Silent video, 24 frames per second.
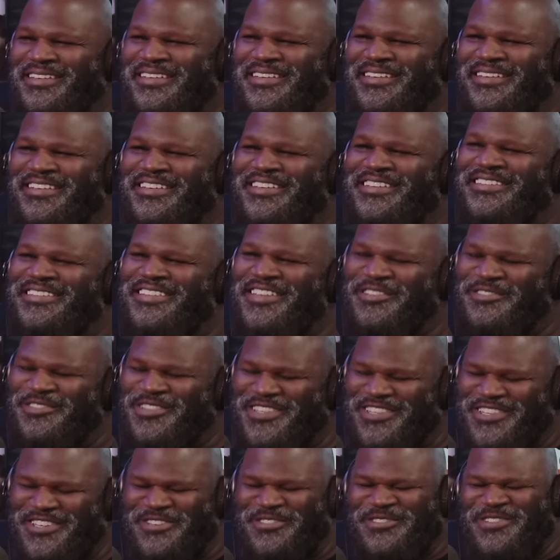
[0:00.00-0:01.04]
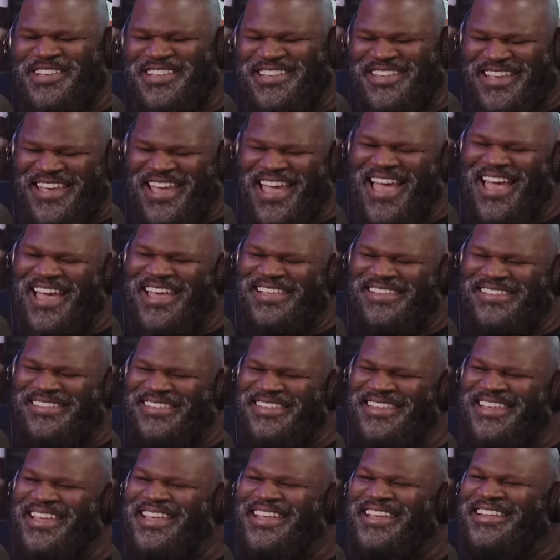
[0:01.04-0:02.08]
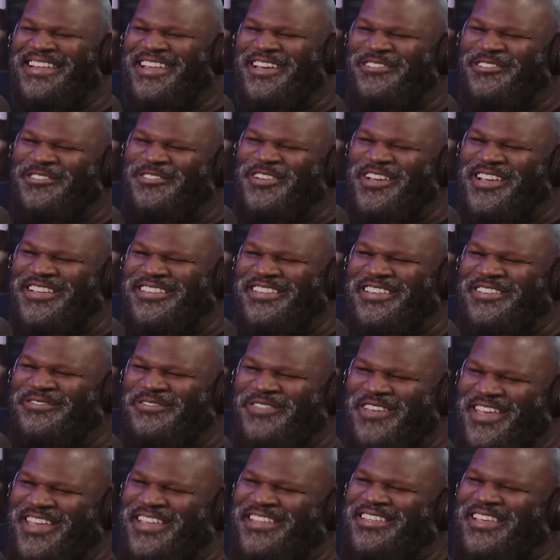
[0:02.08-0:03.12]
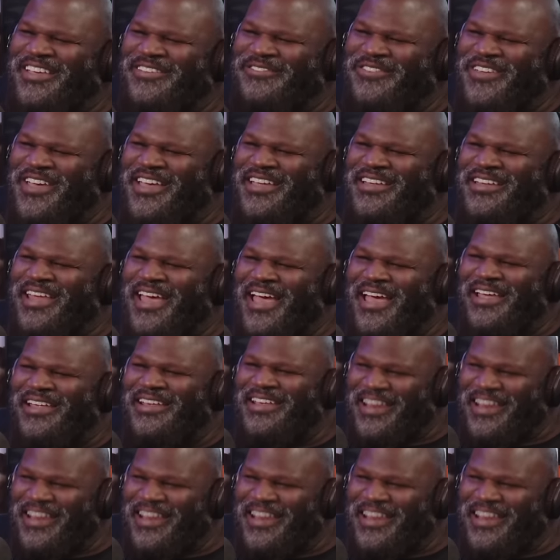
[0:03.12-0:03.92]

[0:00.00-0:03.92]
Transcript: Because there was two other guys that were wrestling fans I found out.